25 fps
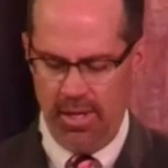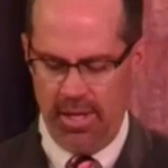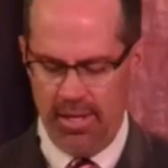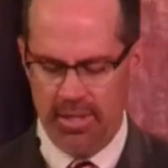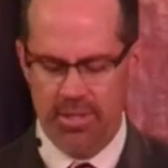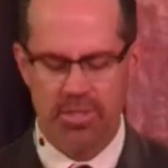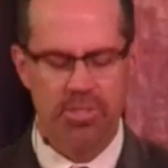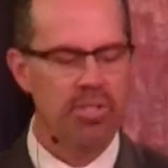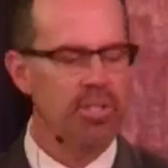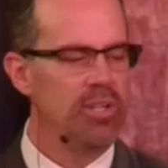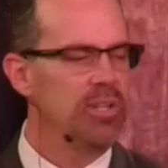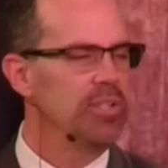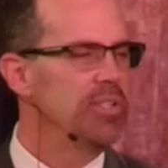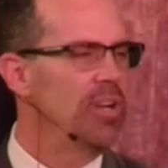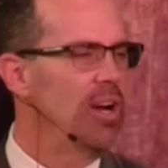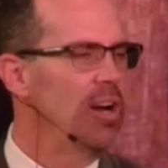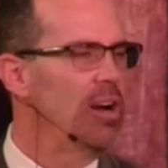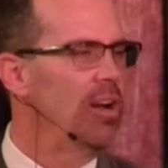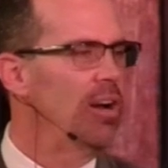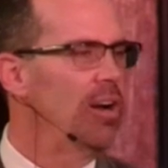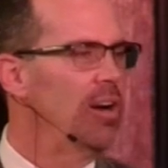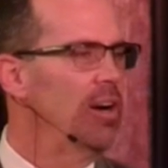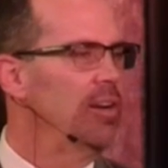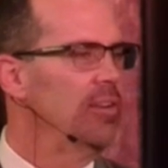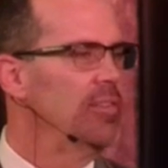that it stirs
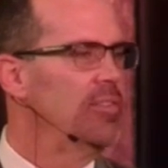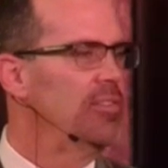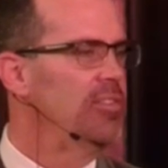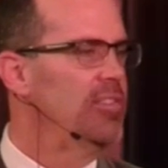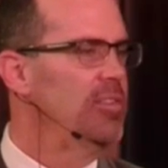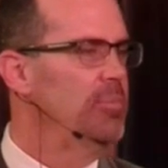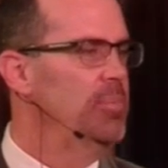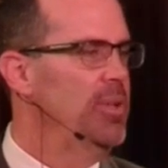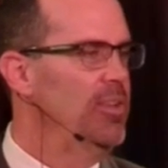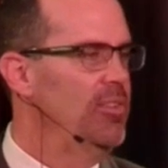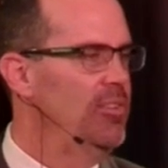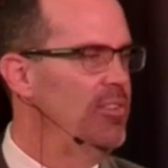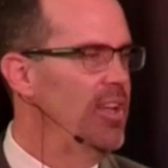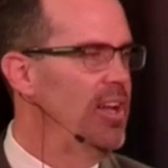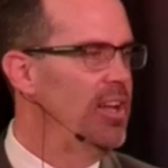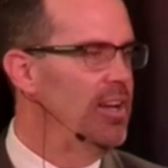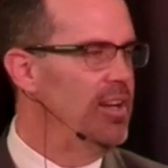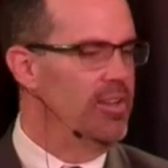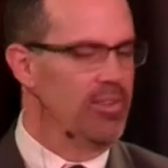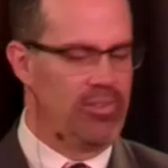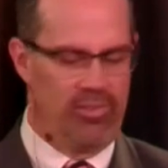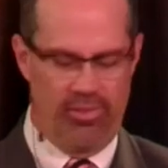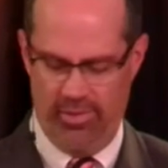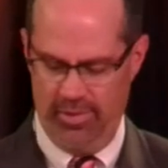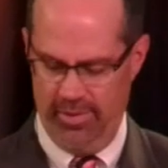our hearts to be
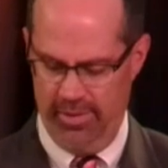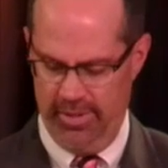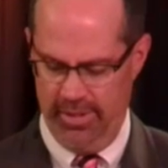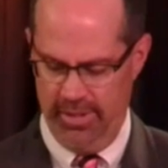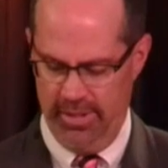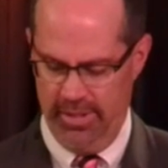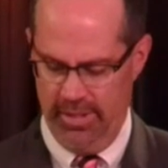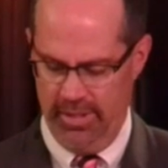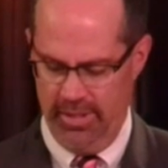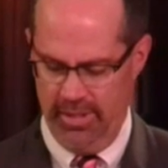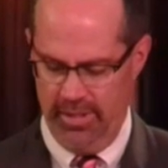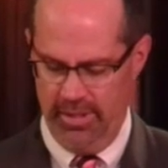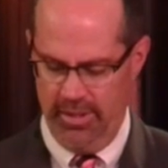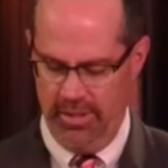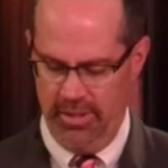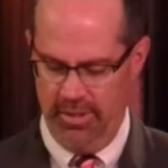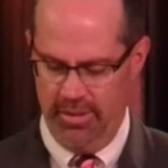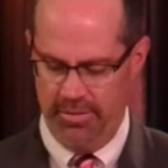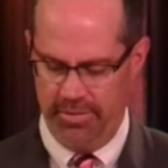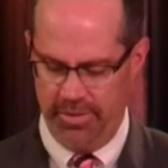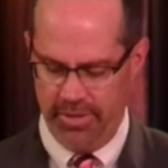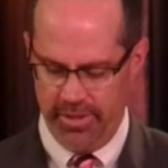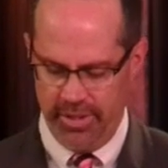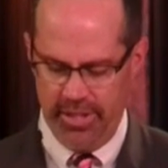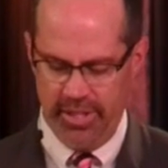zealous
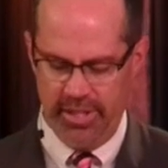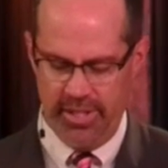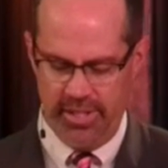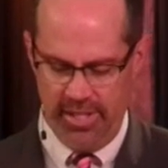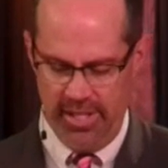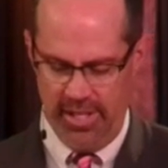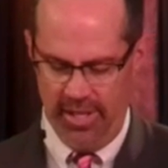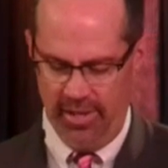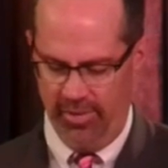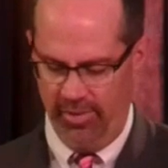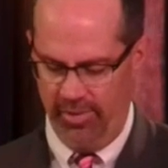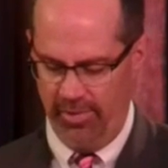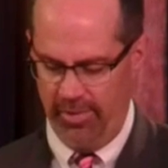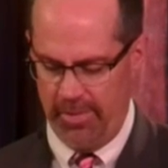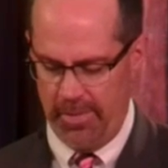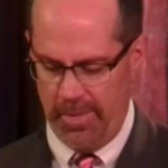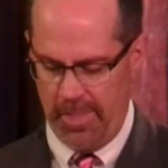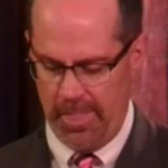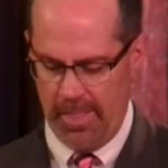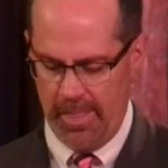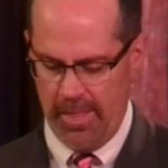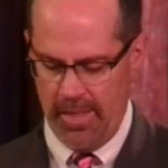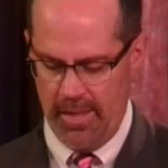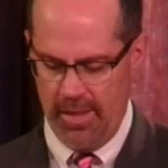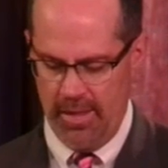for good deeds.
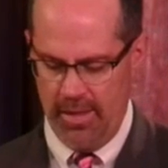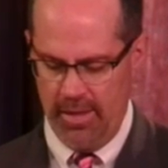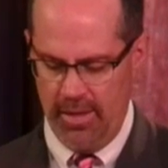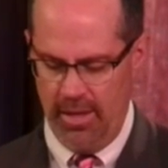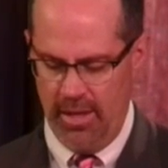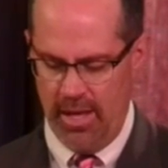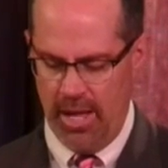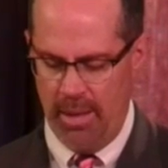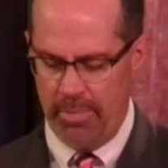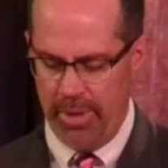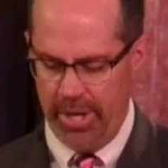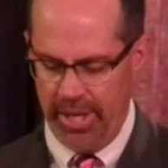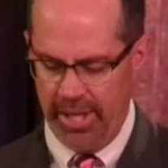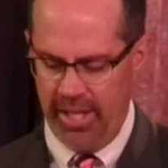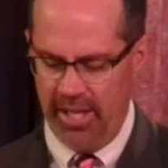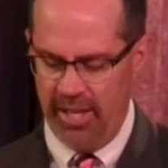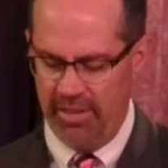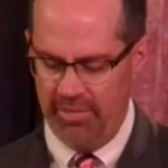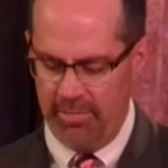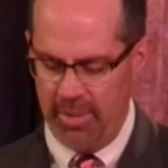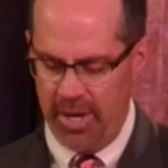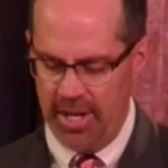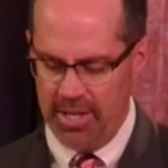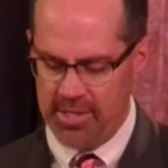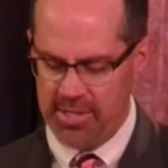I'm going to
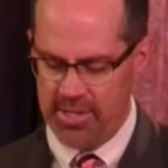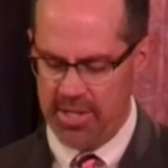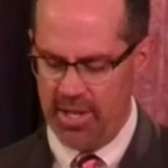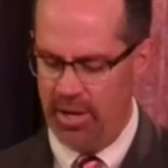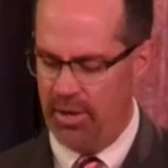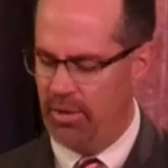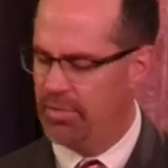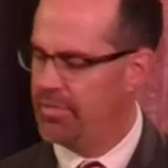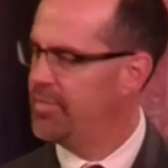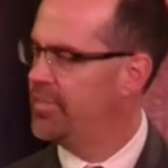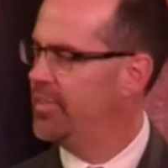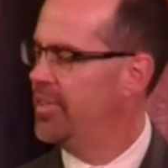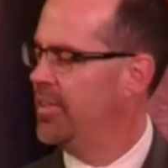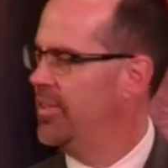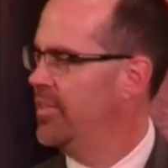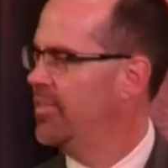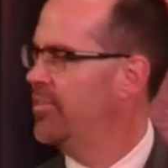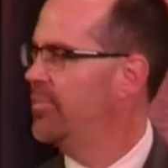give myself to